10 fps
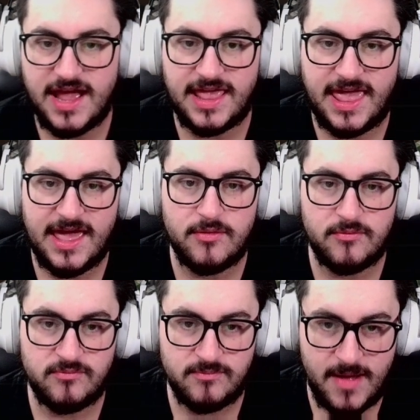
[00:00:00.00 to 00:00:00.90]
I can't
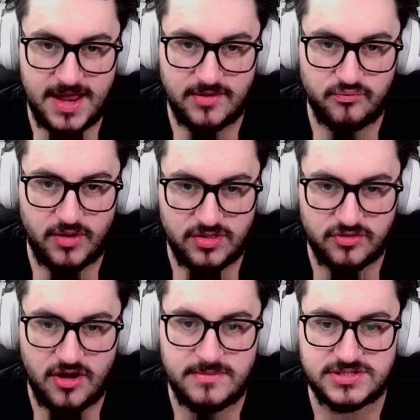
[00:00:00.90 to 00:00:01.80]
mine regular
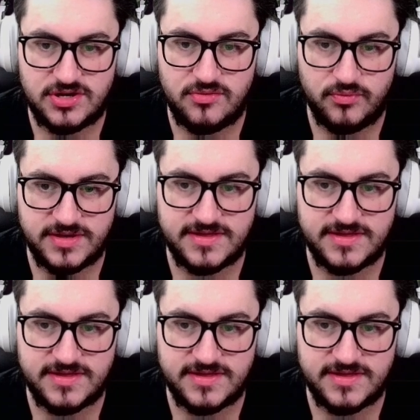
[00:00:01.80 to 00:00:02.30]
cobblestone with a